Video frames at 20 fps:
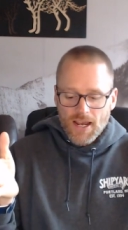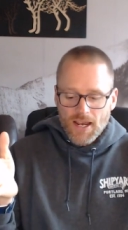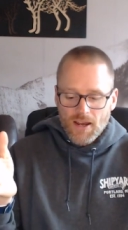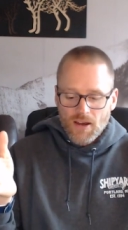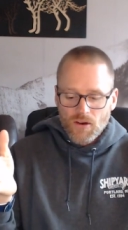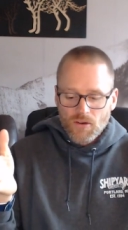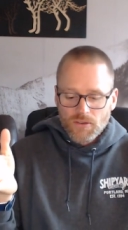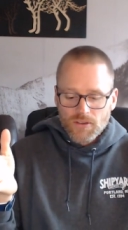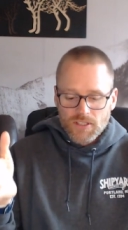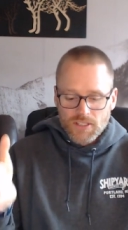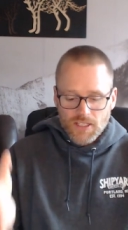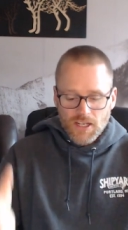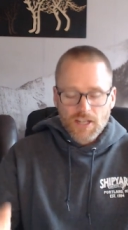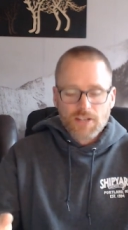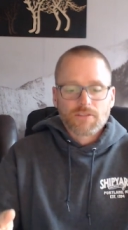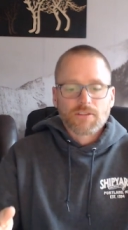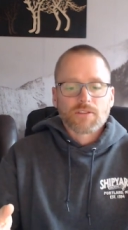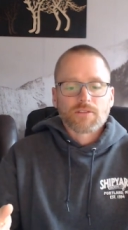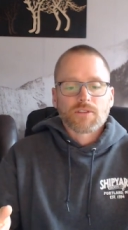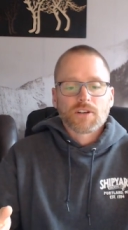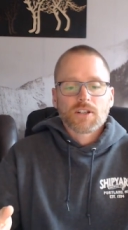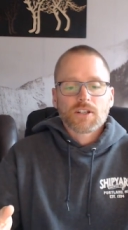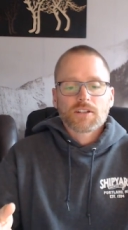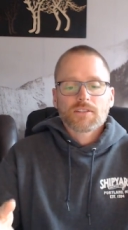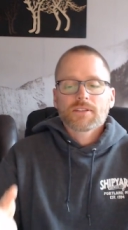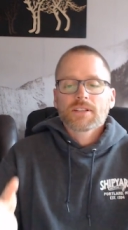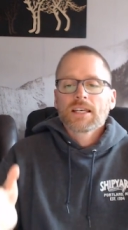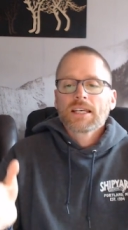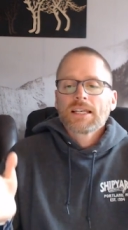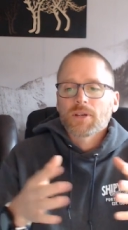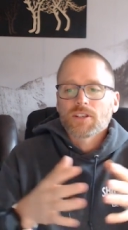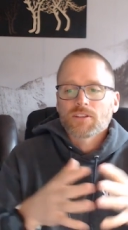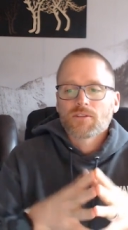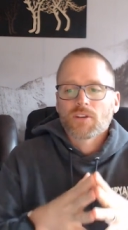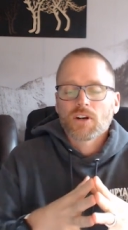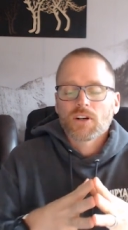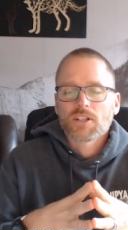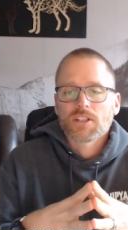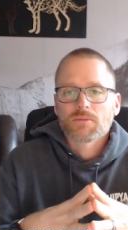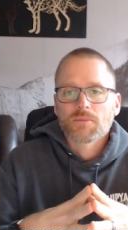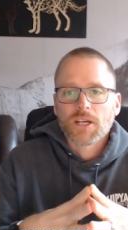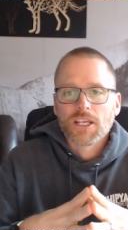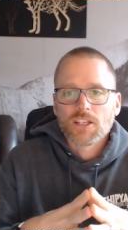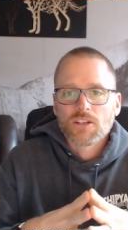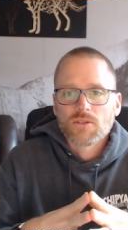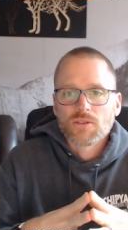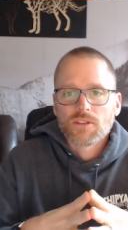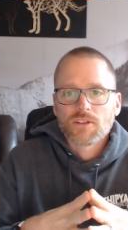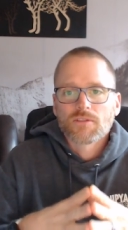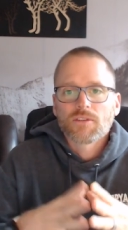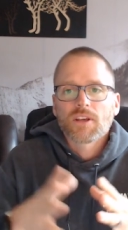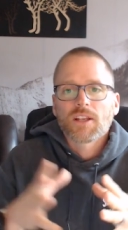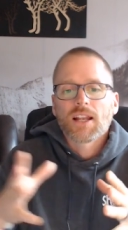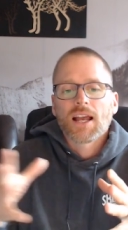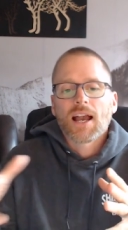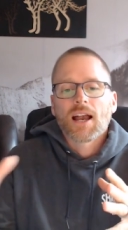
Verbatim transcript: how this kind of evolves as far as my use of it,